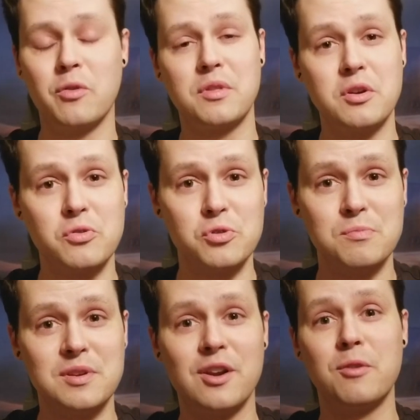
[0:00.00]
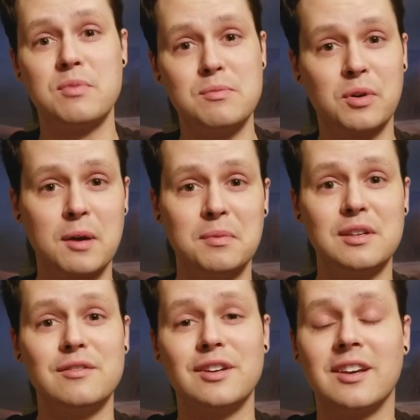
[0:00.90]
with a group, and people kept
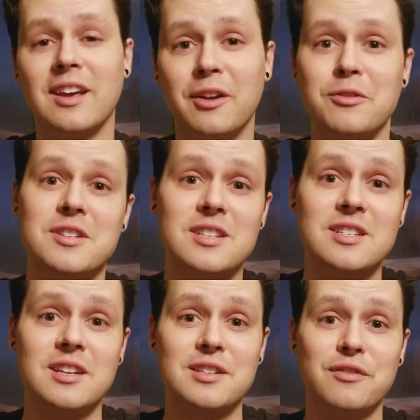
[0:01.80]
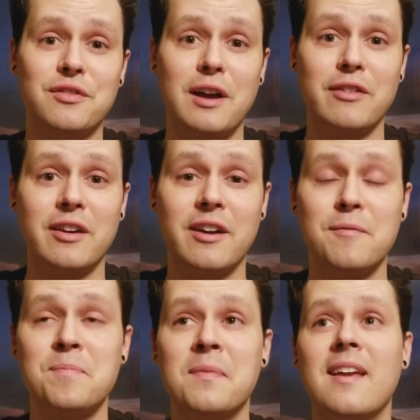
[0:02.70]
leaving, and it was just us at 5 a.m.